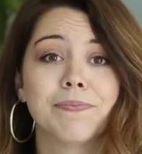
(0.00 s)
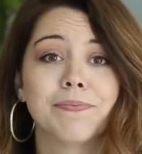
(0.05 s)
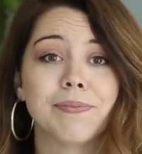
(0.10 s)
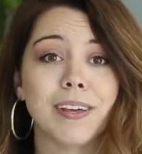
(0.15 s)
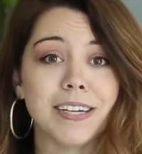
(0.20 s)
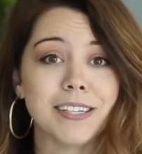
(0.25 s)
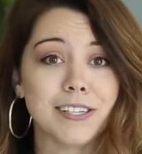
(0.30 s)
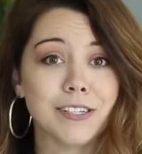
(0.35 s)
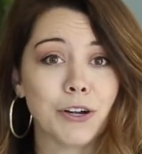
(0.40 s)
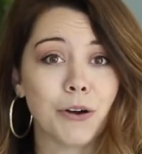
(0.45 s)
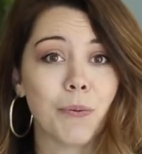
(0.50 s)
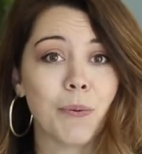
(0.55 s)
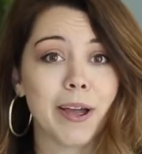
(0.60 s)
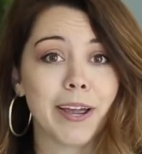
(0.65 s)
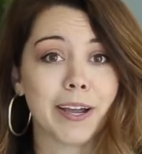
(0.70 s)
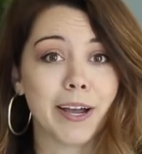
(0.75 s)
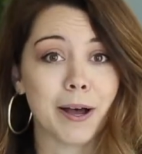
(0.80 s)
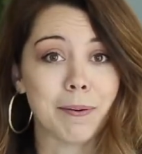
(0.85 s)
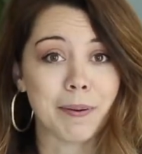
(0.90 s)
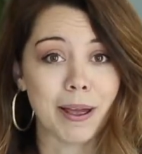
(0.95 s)
They still
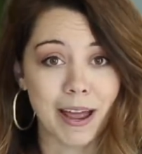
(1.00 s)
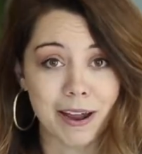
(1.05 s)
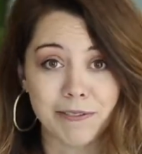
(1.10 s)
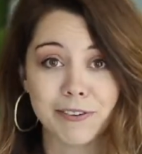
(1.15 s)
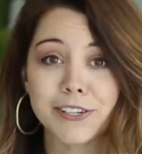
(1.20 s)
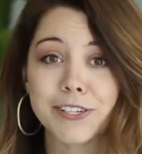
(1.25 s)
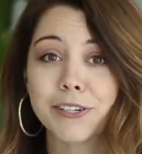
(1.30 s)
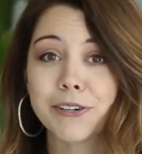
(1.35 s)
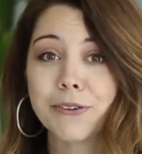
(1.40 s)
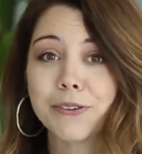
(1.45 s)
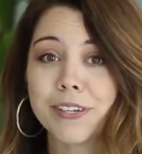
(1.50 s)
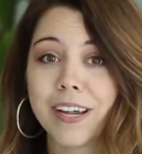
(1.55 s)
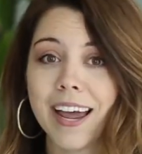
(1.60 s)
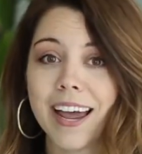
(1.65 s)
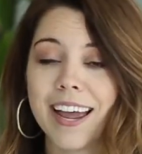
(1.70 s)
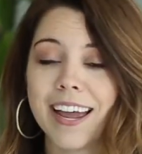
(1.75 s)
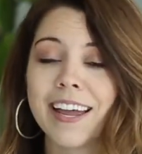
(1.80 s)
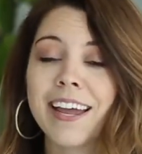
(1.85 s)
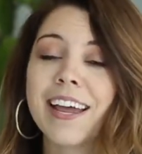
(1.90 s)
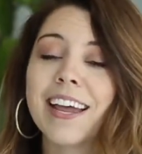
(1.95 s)
wake up every single
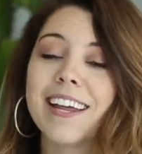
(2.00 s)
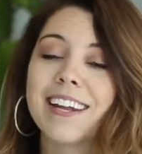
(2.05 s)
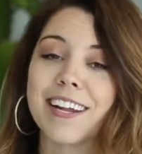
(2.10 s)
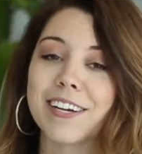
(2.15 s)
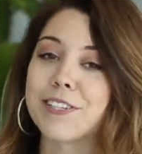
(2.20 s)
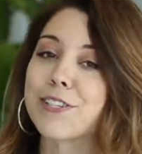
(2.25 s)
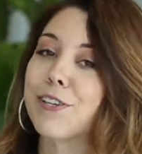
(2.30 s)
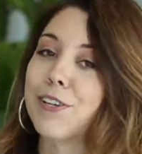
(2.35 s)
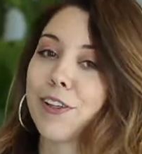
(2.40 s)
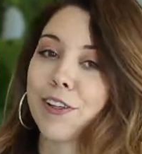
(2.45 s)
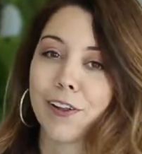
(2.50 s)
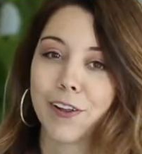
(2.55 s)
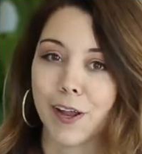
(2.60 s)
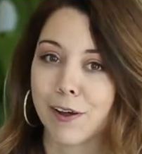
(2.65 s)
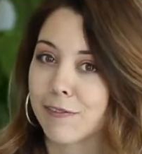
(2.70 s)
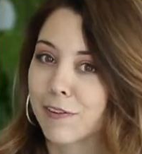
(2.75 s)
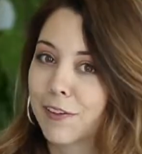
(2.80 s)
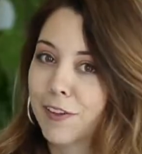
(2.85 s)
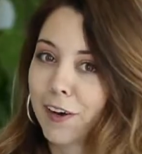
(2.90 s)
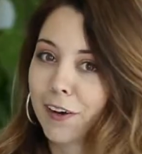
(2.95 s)
day next to the
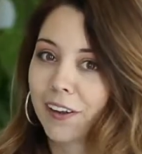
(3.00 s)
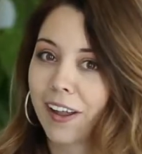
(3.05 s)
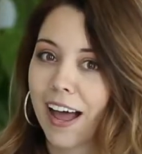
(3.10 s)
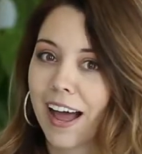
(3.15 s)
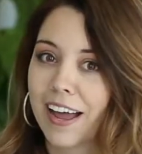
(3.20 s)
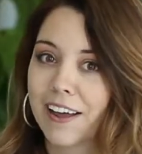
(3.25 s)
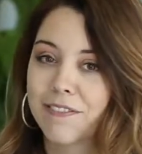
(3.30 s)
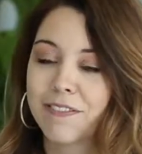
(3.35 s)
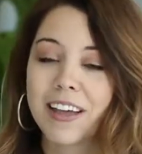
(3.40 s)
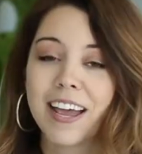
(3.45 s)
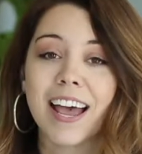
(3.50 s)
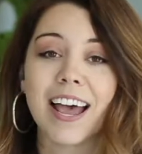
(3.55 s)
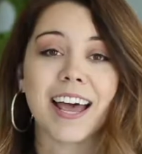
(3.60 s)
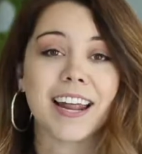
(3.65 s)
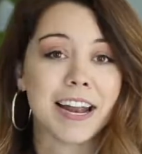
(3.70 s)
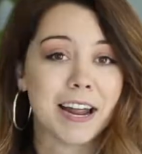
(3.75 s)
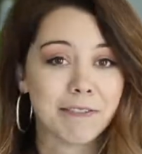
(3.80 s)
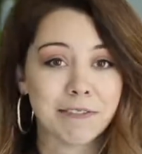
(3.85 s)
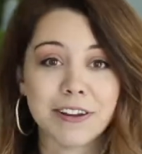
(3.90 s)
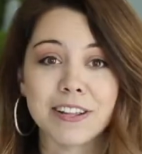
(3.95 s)
love of their life,
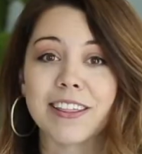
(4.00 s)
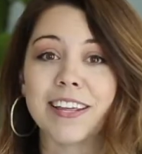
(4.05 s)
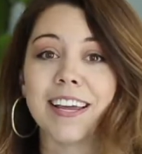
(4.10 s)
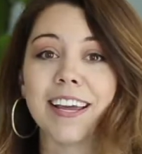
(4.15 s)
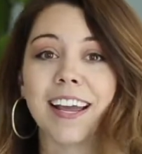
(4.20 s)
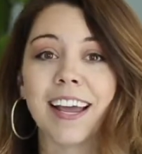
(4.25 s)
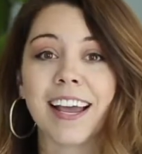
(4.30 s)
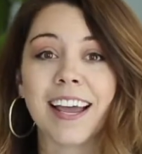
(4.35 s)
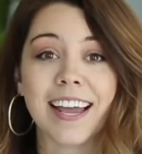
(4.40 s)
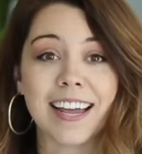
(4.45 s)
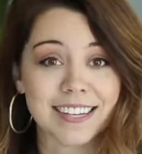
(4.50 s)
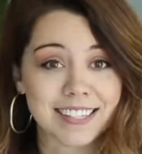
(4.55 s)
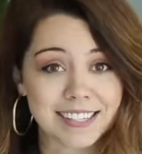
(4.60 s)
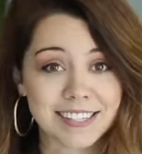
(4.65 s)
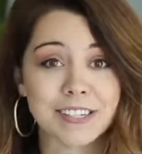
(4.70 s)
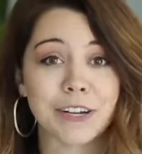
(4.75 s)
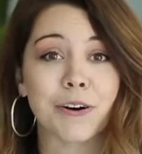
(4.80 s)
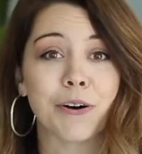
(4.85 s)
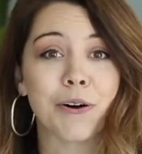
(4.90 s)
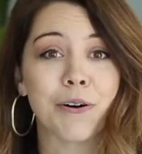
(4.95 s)
and everything is
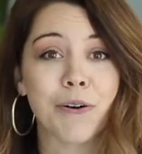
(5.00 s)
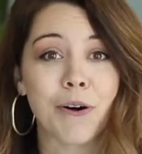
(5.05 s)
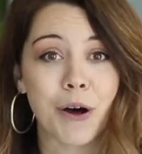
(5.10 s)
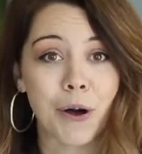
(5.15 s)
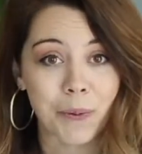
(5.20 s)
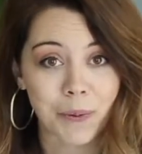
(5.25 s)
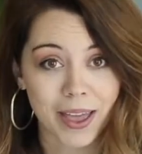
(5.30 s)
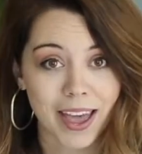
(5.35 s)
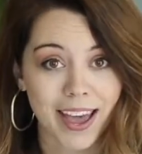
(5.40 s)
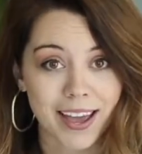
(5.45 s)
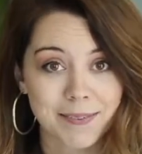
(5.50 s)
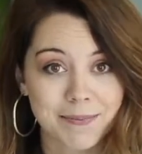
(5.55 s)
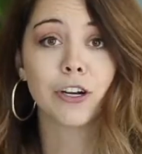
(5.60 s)
still okay.